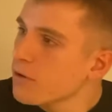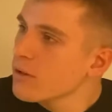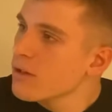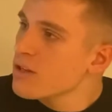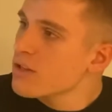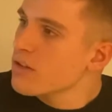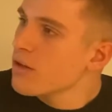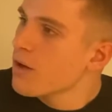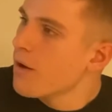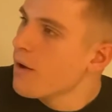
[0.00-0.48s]

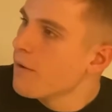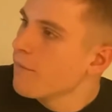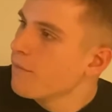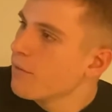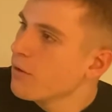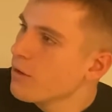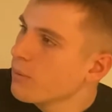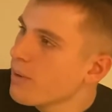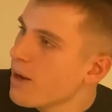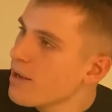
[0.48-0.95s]
this,
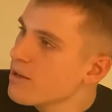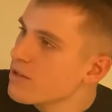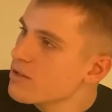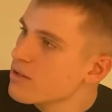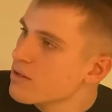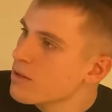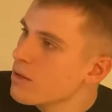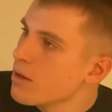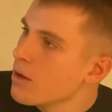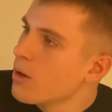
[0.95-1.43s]
for the
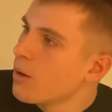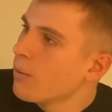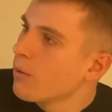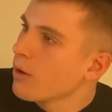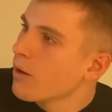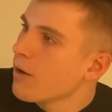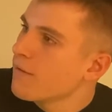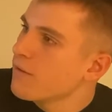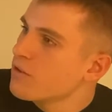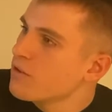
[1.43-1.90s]
rest,
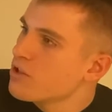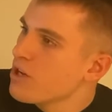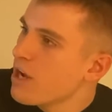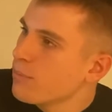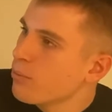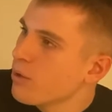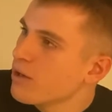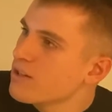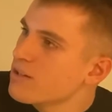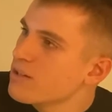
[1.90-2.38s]
we're at
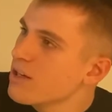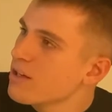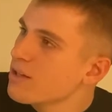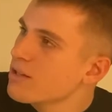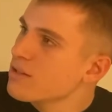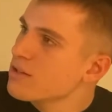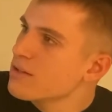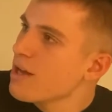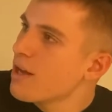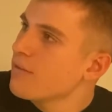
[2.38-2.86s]
checkpoint
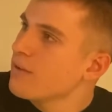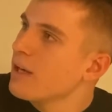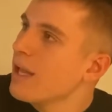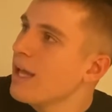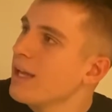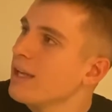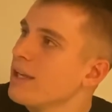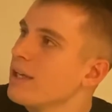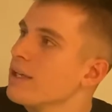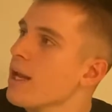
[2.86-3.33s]
6, 7,
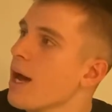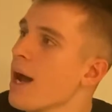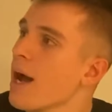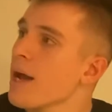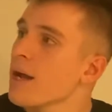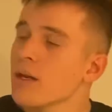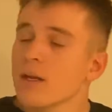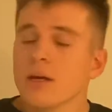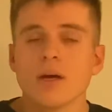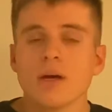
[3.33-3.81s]
8, and
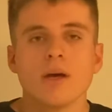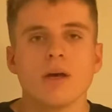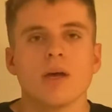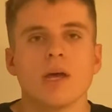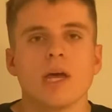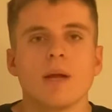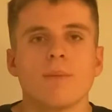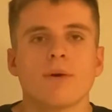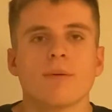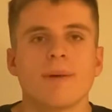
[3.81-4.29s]
9,
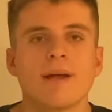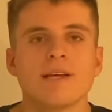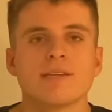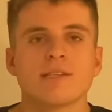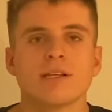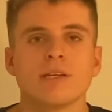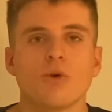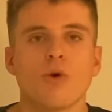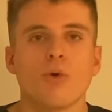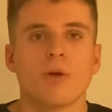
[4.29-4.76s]
and we're
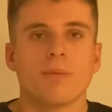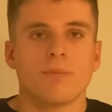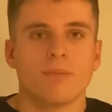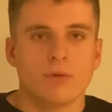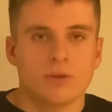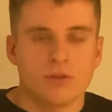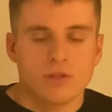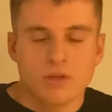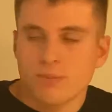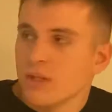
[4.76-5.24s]
basically going
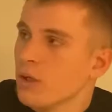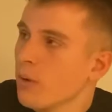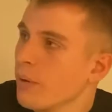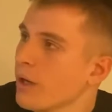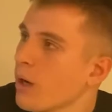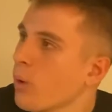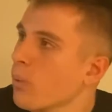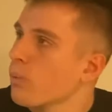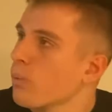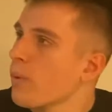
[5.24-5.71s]
to be
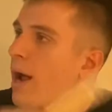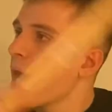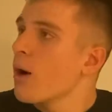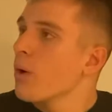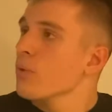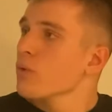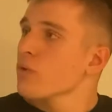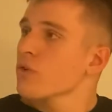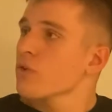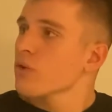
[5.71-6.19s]
going
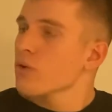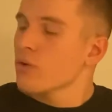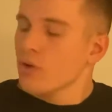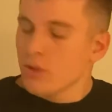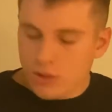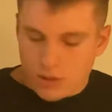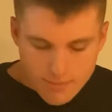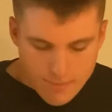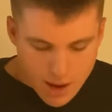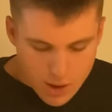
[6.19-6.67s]
around
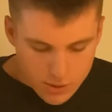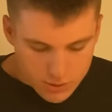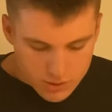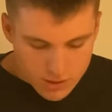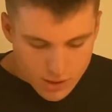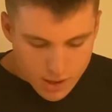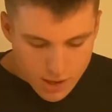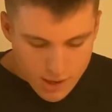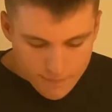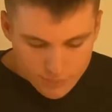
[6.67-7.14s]
the
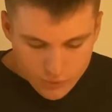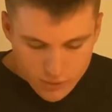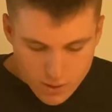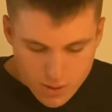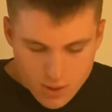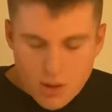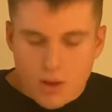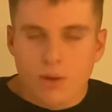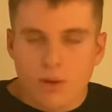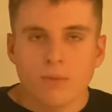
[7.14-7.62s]
mountaintop,
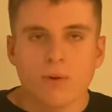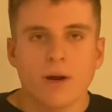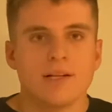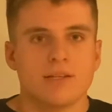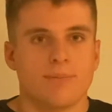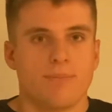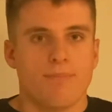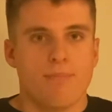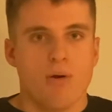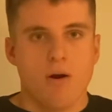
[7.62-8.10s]

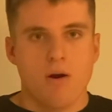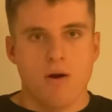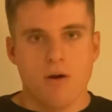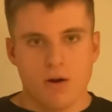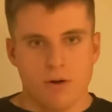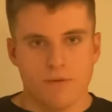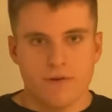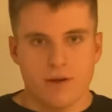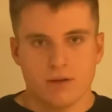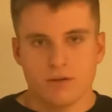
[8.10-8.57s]
right?
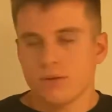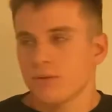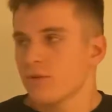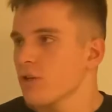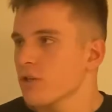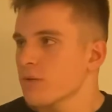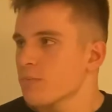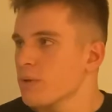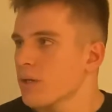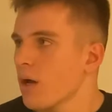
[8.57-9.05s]
Perfect,
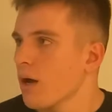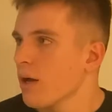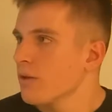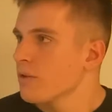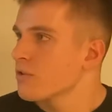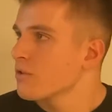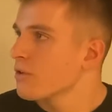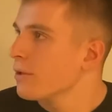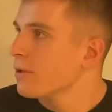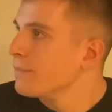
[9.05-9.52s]
just
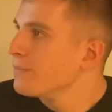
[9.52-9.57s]
because